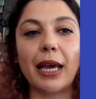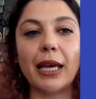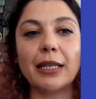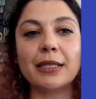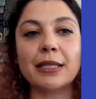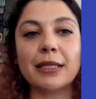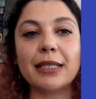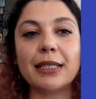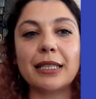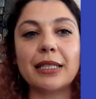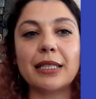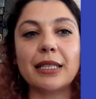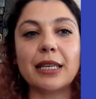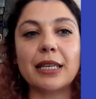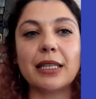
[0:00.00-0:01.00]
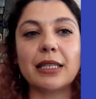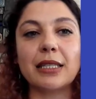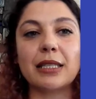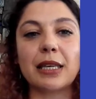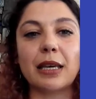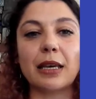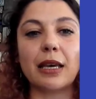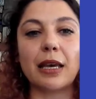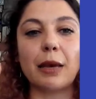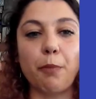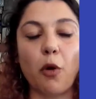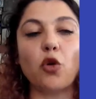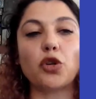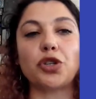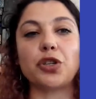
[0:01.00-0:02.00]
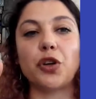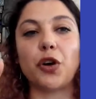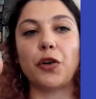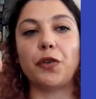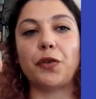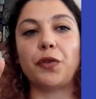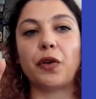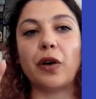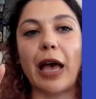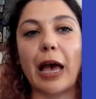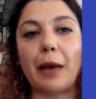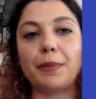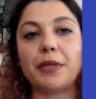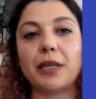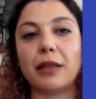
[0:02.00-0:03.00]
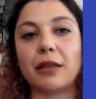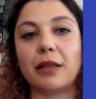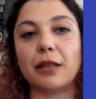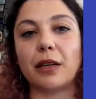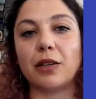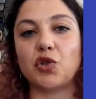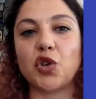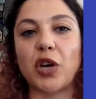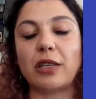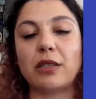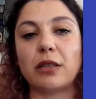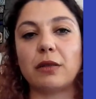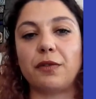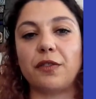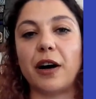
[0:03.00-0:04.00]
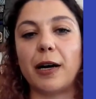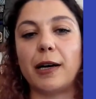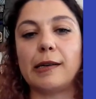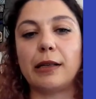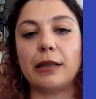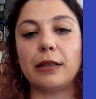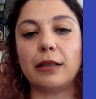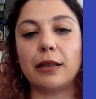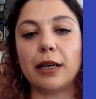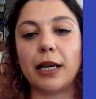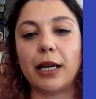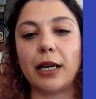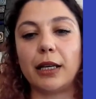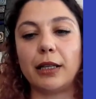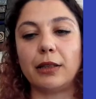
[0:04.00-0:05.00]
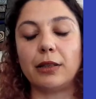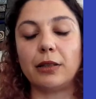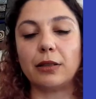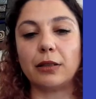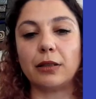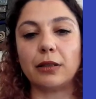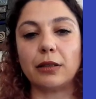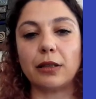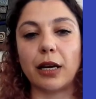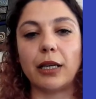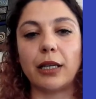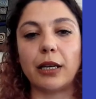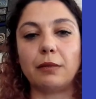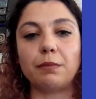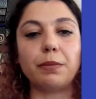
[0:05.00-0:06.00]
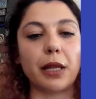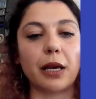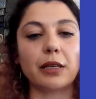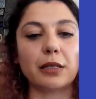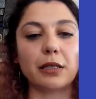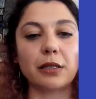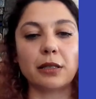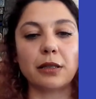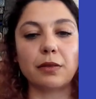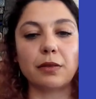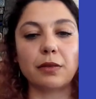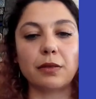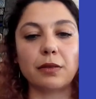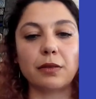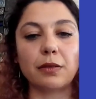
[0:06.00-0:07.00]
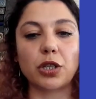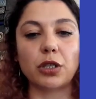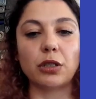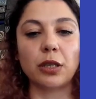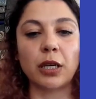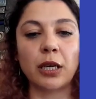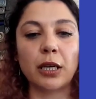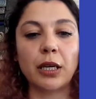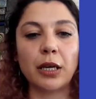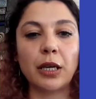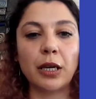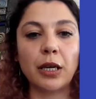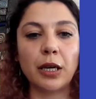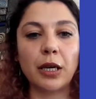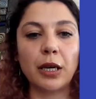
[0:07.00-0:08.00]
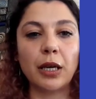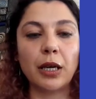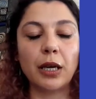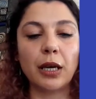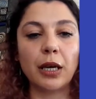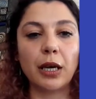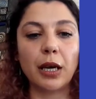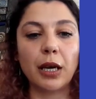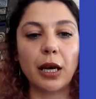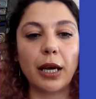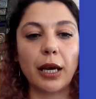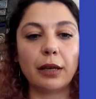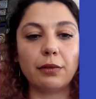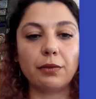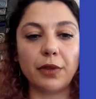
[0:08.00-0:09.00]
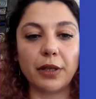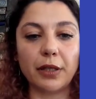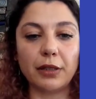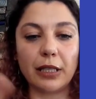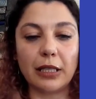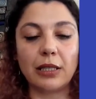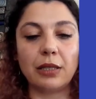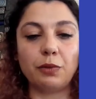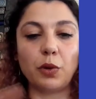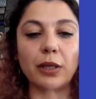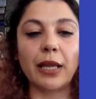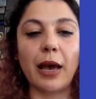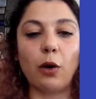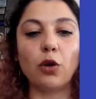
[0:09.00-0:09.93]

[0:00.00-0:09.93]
And this is a portion of app setting.json file in 9 and plus version. And this